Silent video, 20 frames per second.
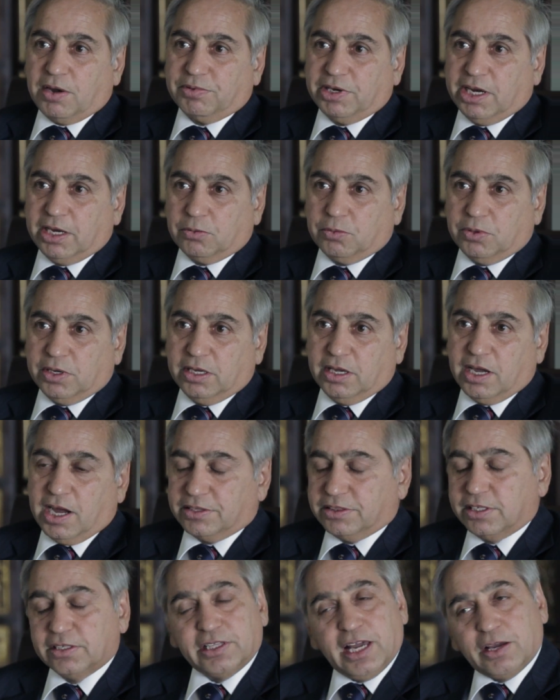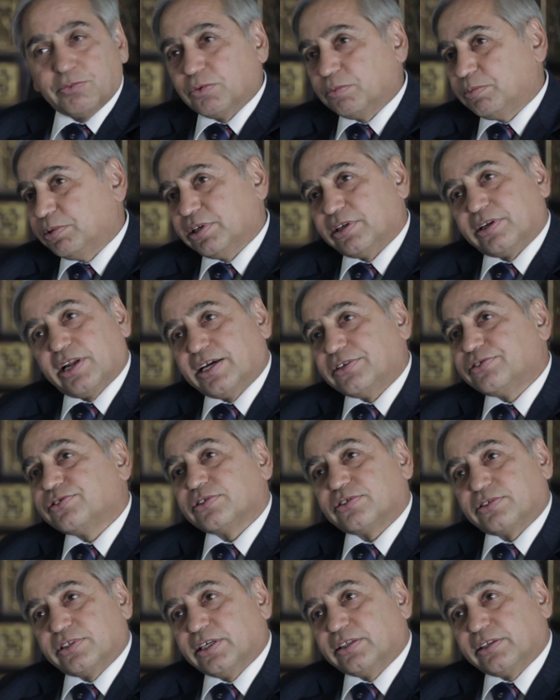private equity, I think that would be the
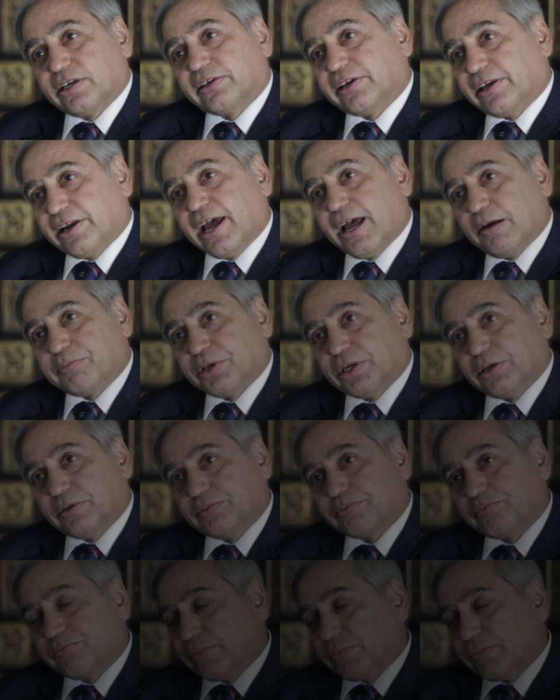nicest thing that can happen.